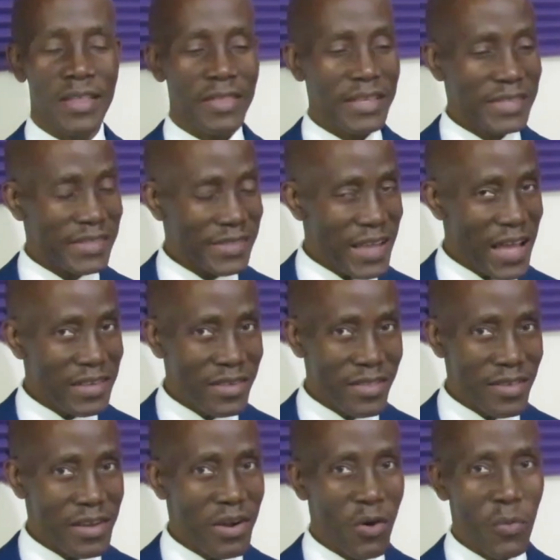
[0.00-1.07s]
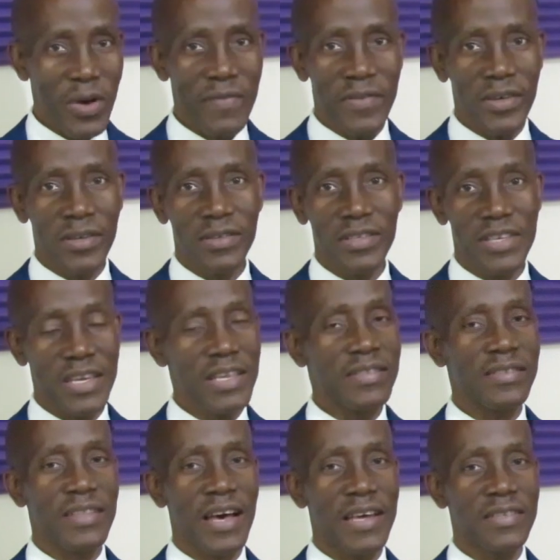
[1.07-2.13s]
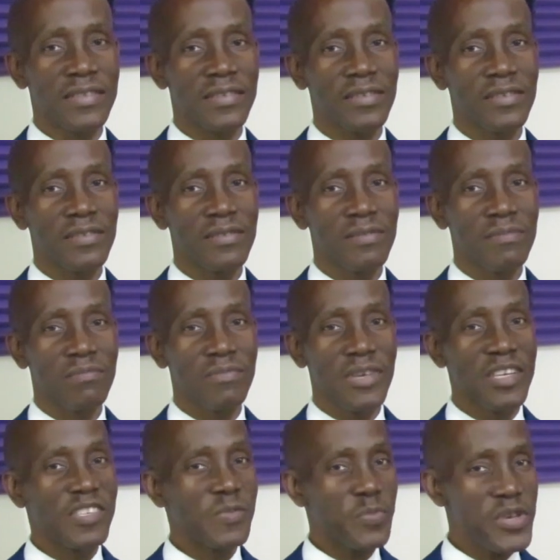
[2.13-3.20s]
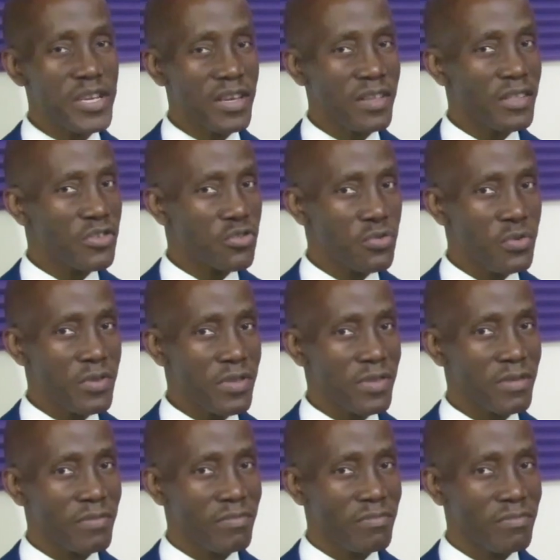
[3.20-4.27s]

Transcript: The sad thing, however, is that in speaking the truth,